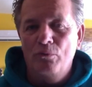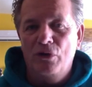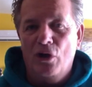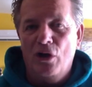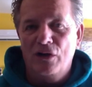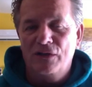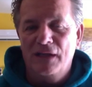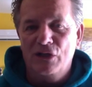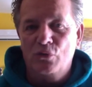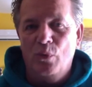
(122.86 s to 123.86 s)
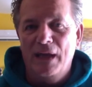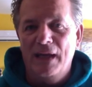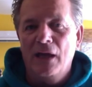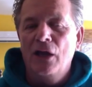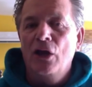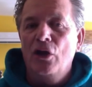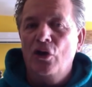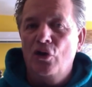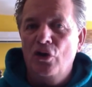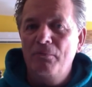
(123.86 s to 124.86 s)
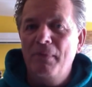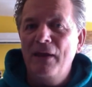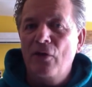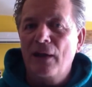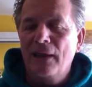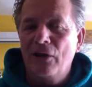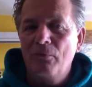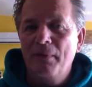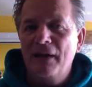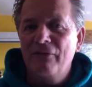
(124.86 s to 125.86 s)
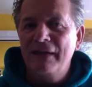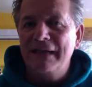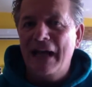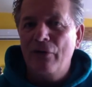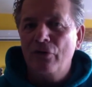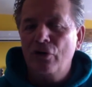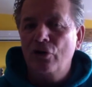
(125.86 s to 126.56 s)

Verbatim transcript: dogs this week, could be on a little bit of a downer,